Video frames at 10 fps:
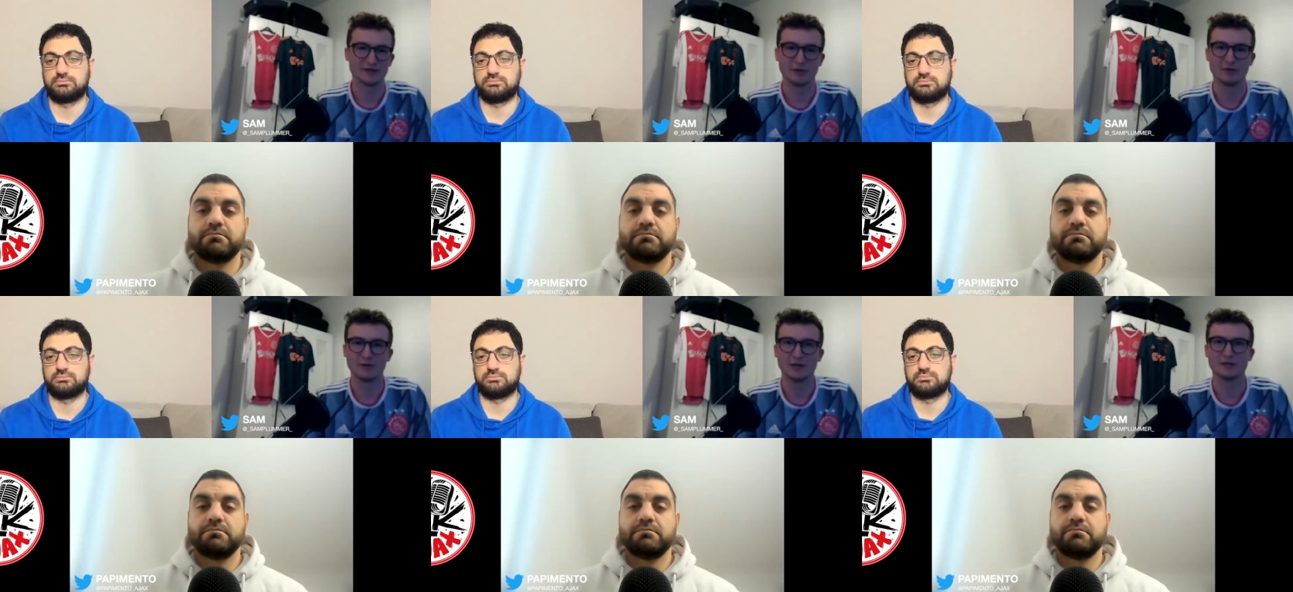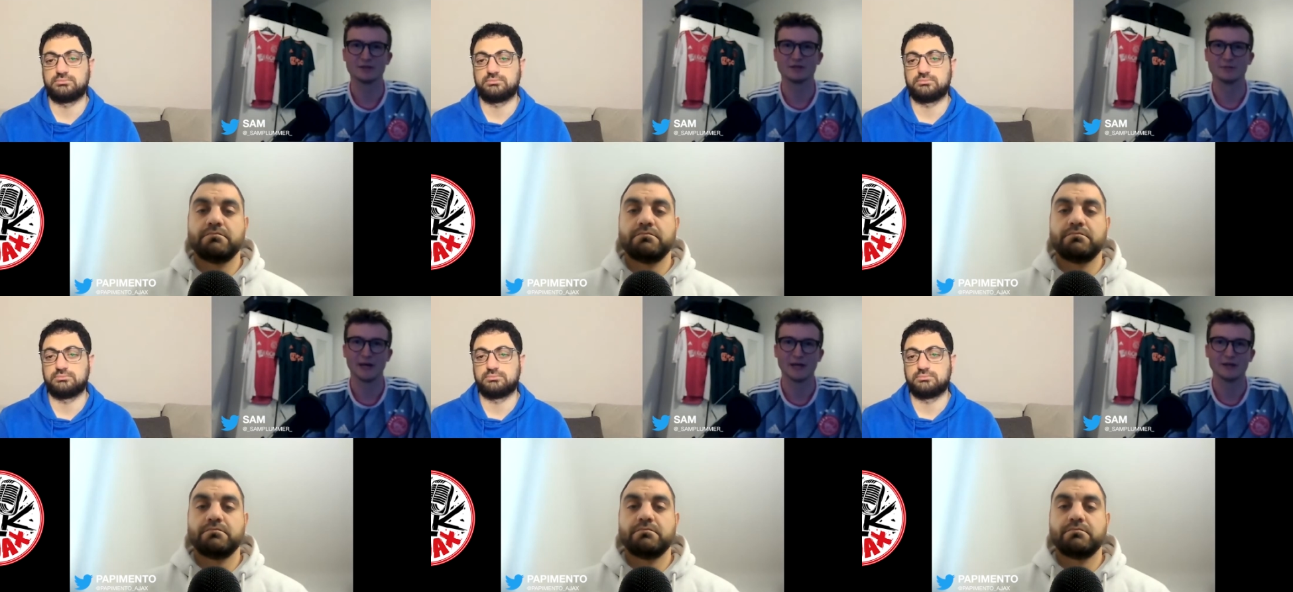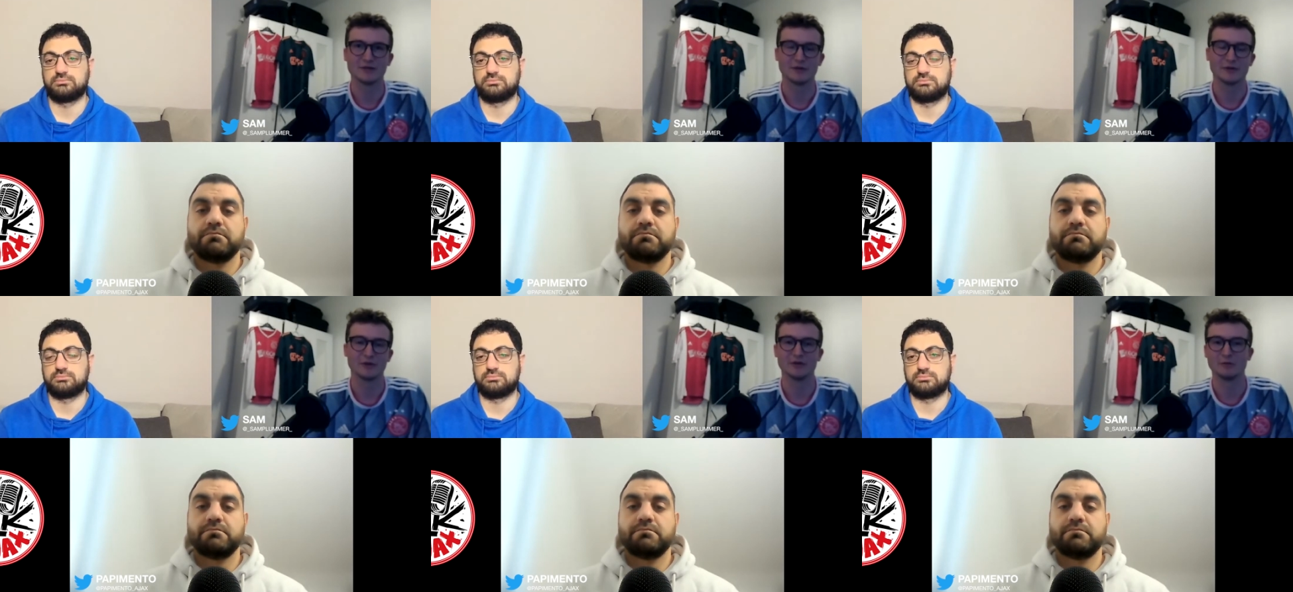Speaker 1: So it really depends
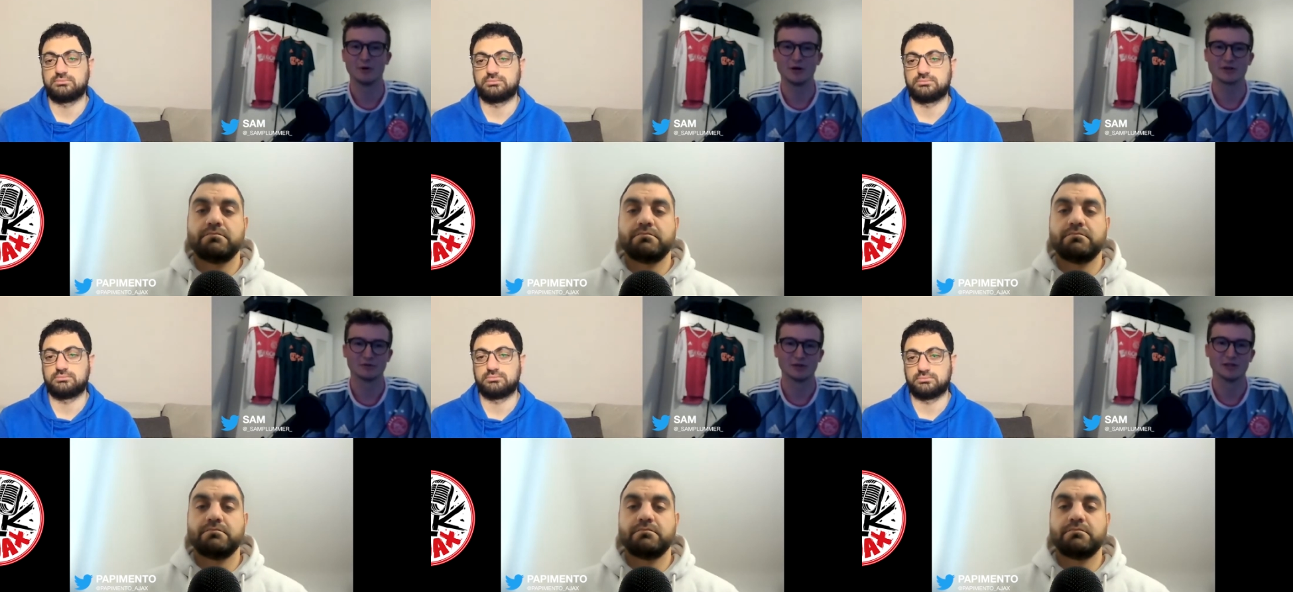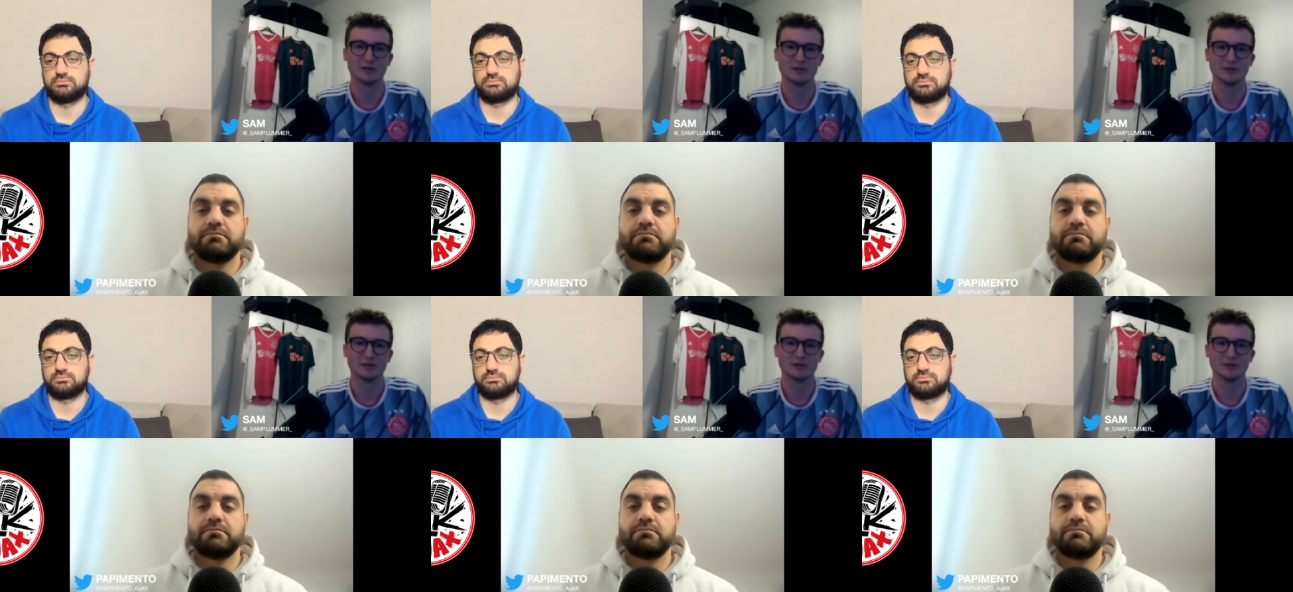on who you ask, really.